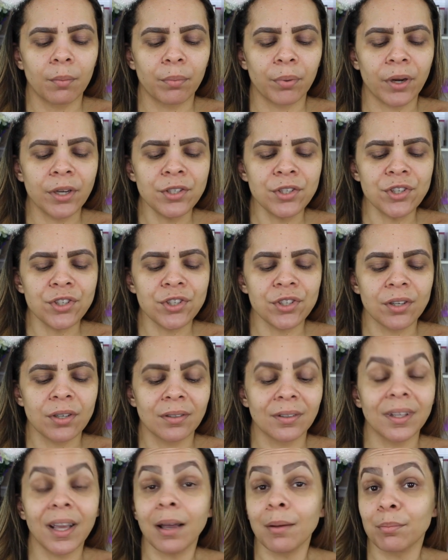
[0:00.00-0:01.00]
Brunch.
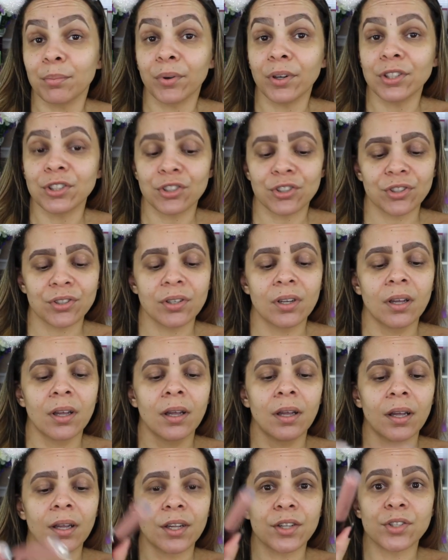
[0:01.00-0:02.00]
Yeah, Brunch.
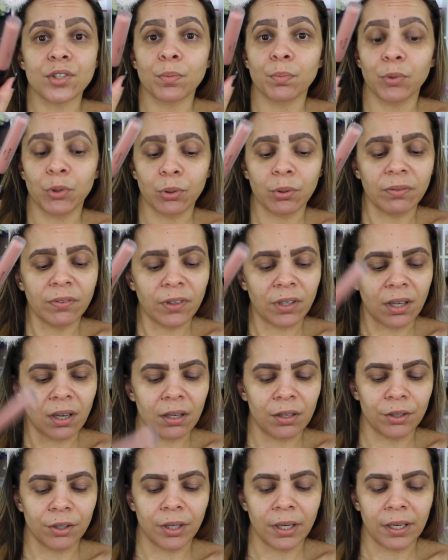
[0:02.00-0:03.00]
It's a beautiful
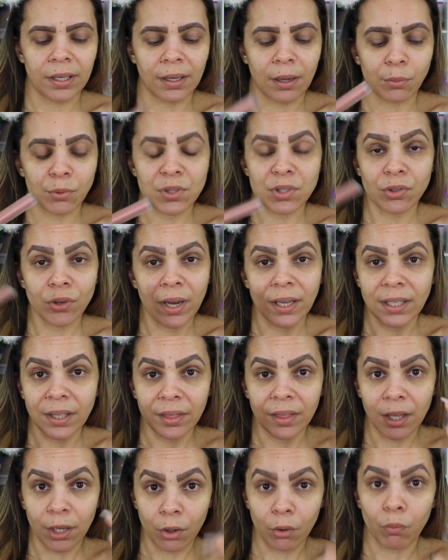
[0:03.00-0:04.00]
color, and I was trying
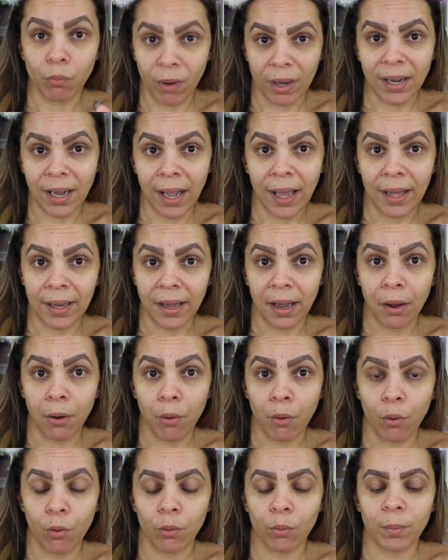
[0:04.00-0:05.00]
to think of what I had at
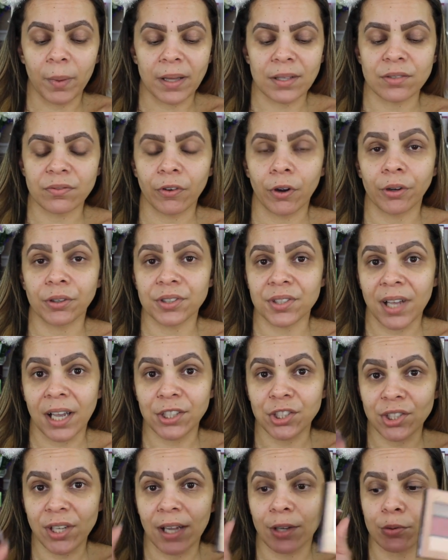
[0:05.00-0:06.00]
home as far as
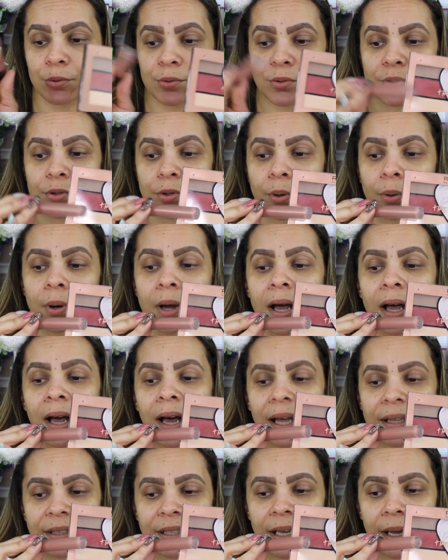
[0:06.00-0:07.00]
eyeshadow, so
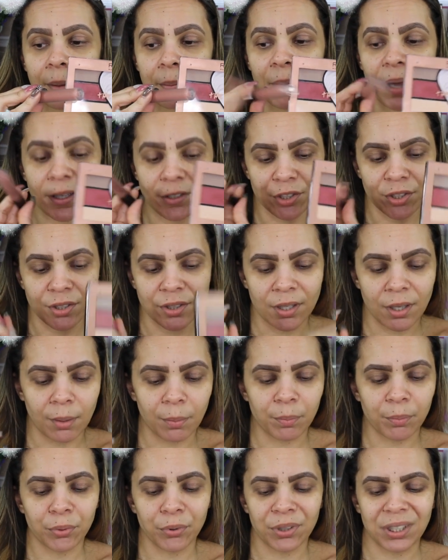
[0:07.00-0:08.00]
I think I matched it
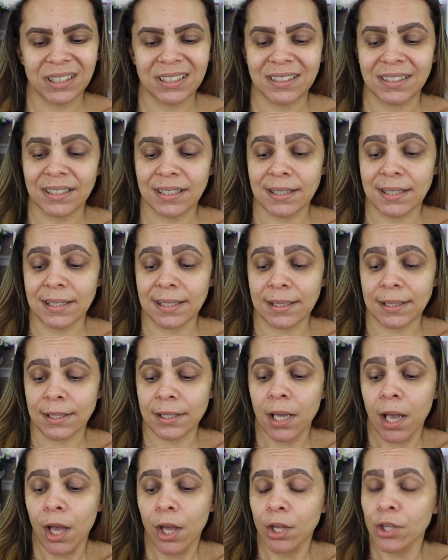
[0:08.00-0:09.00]
up pretty decent.
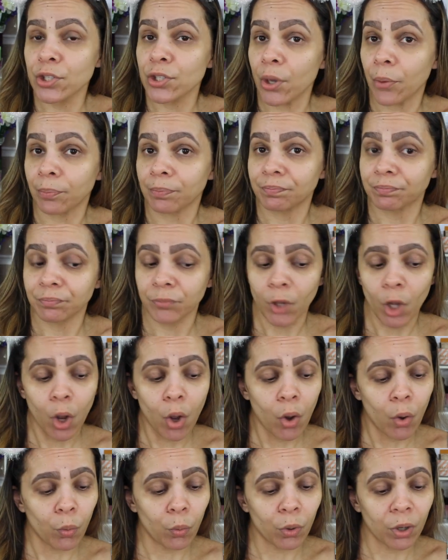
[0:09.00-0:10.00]
So
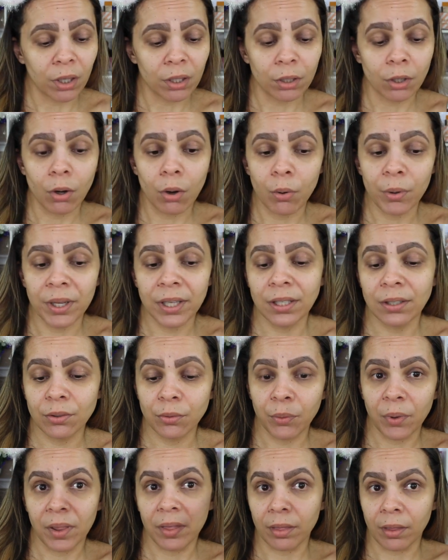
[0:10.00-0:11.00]
we're gonna go
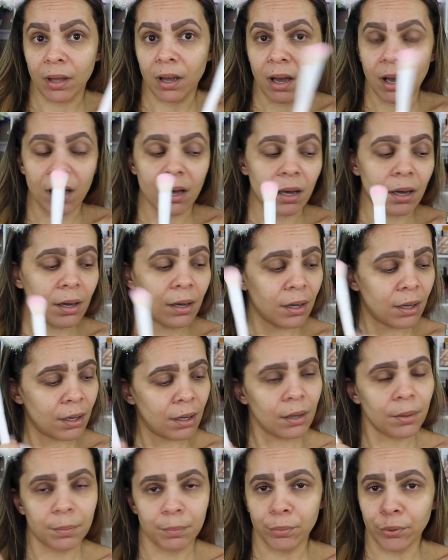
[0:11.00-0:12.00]
in with
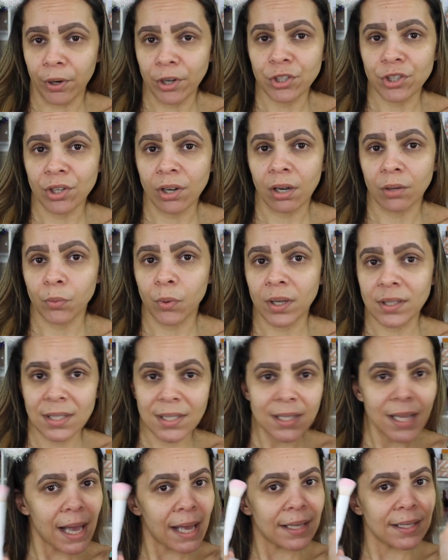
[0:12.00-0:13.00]
a brush on one
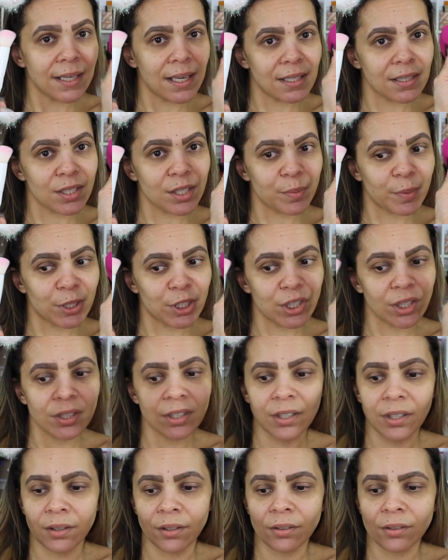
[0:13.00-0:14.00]
side and a sponge
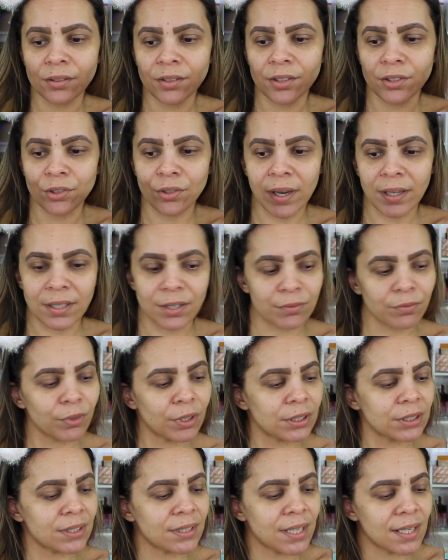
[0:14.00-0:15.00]
on the other to try to
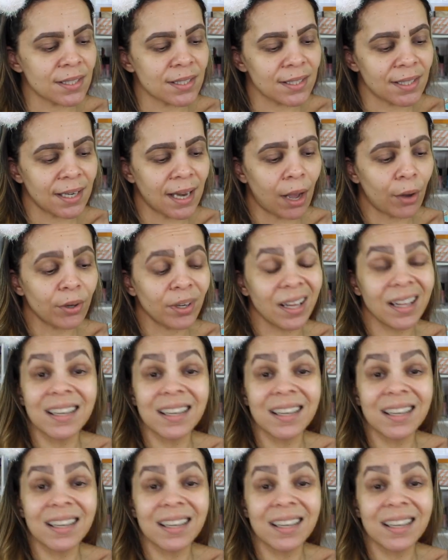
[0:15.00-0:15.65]
really test it out.